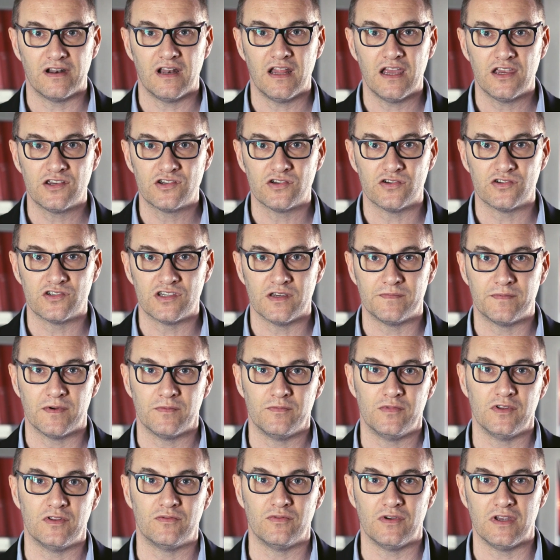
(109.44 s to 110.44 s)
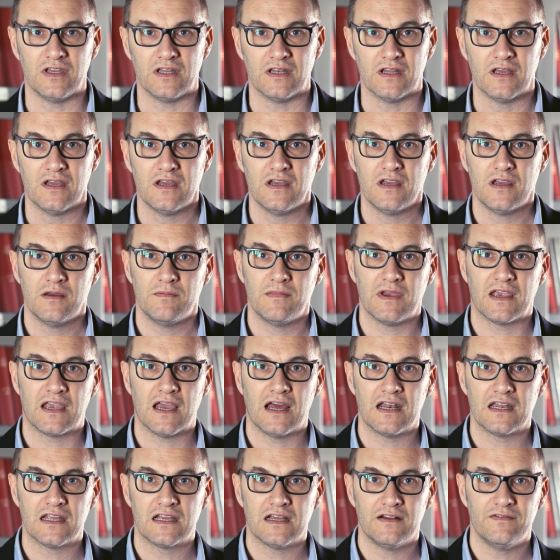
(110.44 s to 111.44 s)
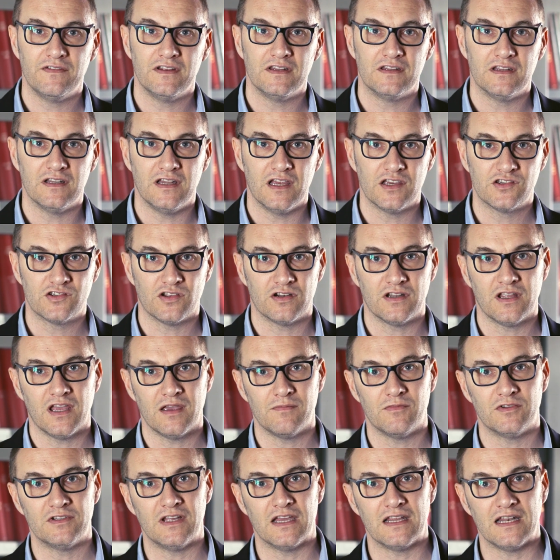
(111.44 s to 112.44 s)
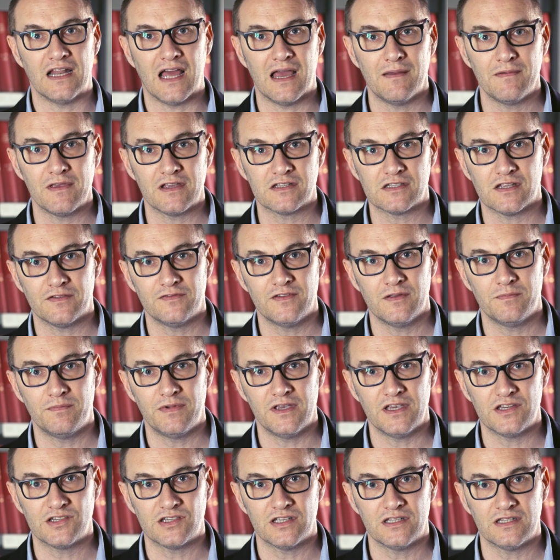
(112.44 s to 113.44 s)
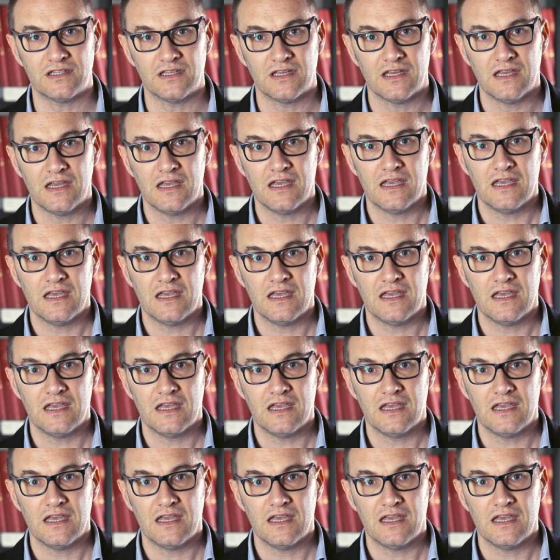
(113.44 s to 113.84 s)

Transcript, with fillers: relationship between mechanical ventilation hemodynamics of the patient